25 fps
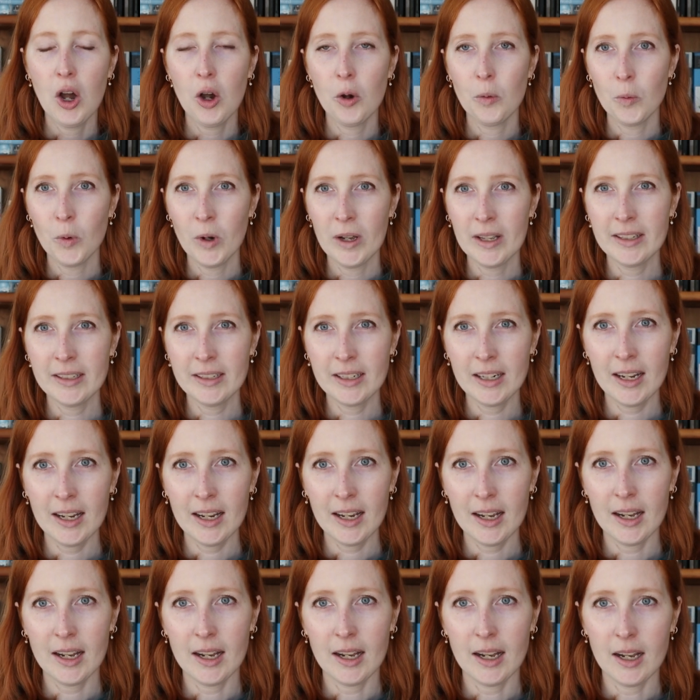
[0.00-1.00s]
One
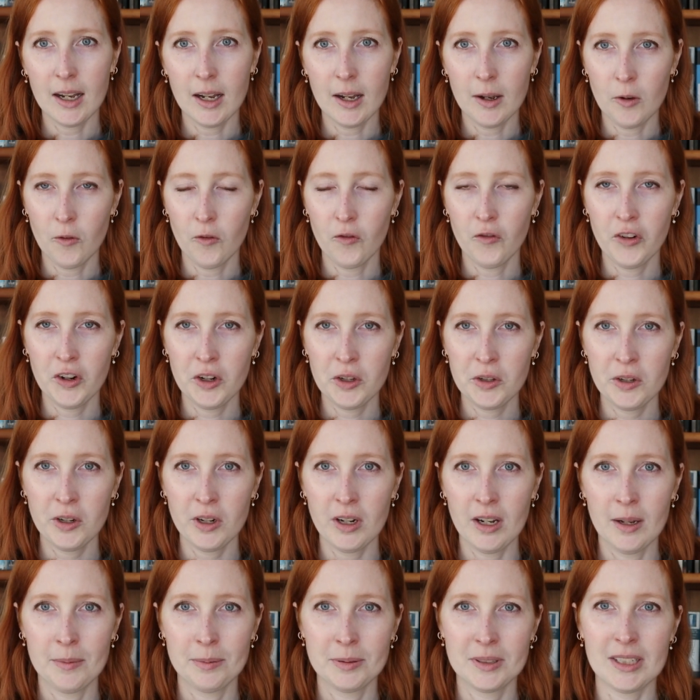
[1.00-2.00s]
further
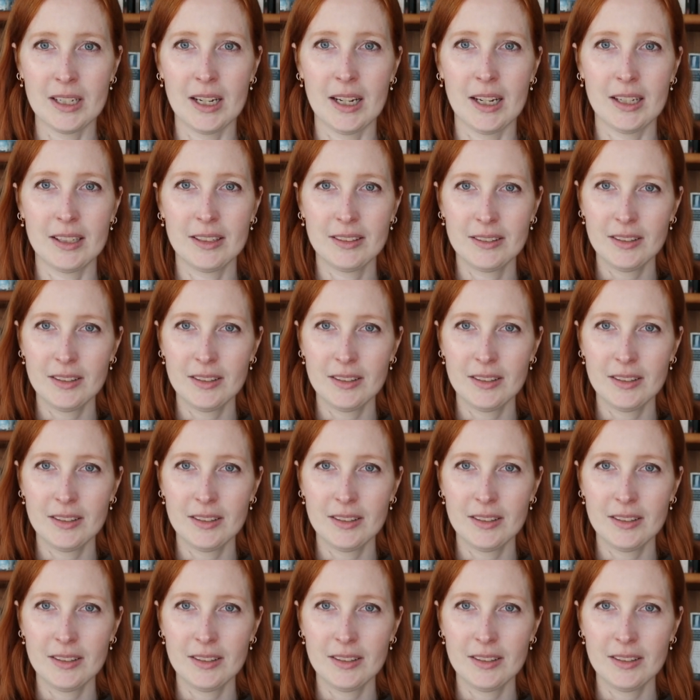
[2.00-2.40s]
update.